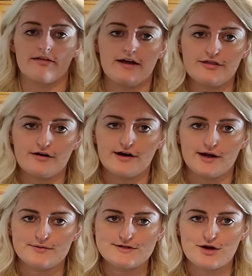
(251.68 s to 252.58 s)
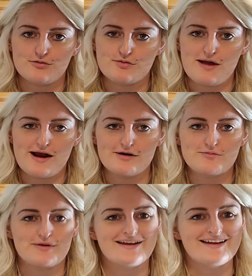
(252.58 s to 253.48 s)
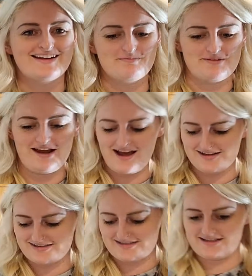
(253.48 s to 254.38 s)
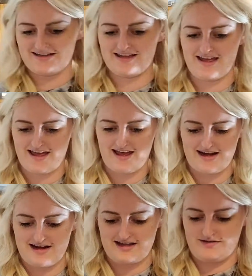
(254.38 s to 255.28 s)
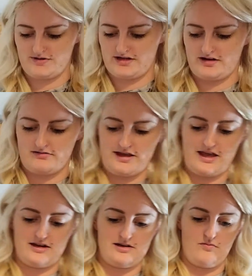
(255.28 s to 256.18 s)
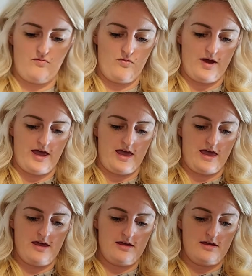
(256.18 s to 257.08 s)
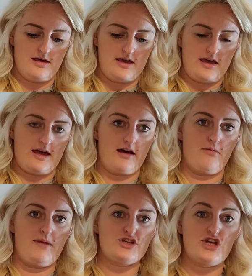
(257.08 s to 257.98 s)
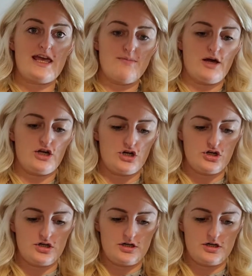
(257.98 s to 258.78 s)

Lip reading: I thought I was all prepared, but I am not. And I am going to go ahead and weigh out my shea butter.